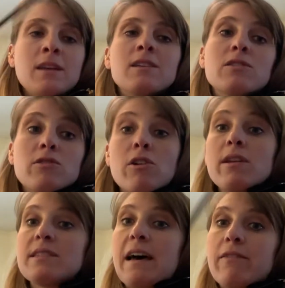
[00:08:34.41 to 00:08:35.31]
So
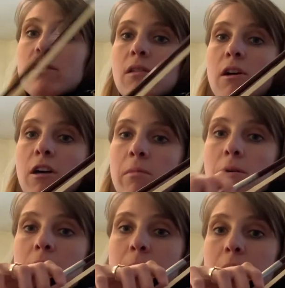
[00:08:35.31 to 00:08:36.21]
notice after the long
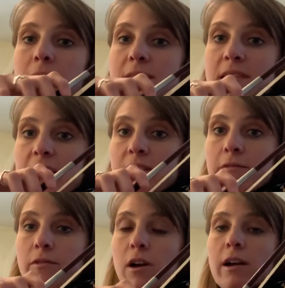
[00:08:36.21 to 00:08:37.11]
bow, up bow, I stay at the
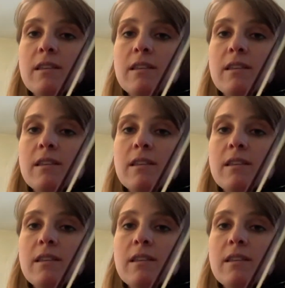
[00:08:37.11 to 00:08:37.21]
frog.